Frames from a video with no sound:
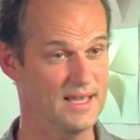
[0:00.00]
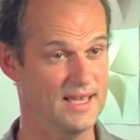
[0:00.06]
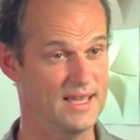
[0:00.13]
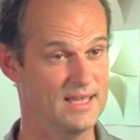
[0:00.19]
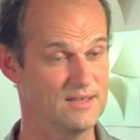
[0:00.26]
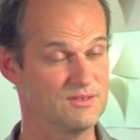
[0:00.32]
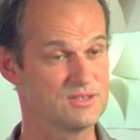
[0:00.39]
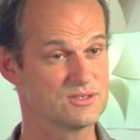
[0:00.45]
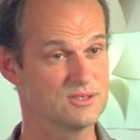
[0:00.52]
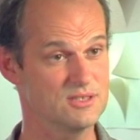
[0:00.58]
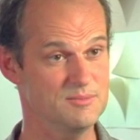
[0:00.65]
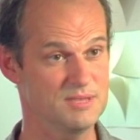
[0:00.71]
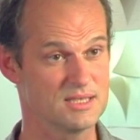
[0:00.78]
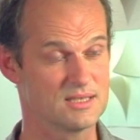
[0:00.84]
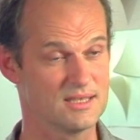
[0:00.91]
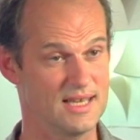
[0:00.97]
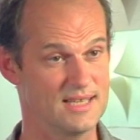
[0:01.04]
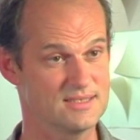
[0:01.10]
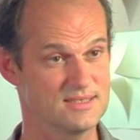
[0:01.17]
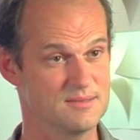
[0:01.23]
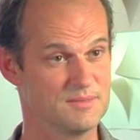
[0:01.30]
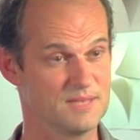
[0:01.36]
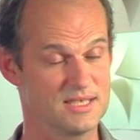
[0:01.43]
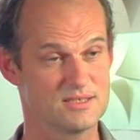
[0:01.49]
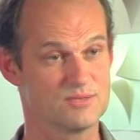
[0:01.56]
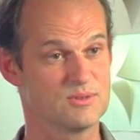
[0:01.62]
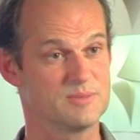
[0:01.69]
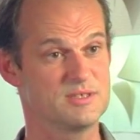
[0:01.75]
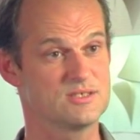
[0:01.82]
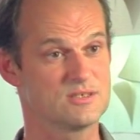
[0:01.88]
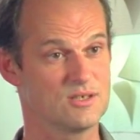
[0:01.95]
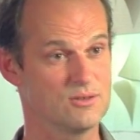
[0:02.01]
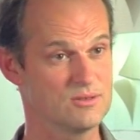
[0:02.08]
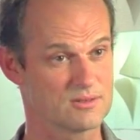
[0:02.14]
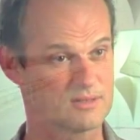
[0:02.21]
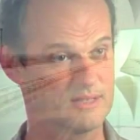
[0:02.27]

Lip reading: And if it's going to be glass, it might as well be solar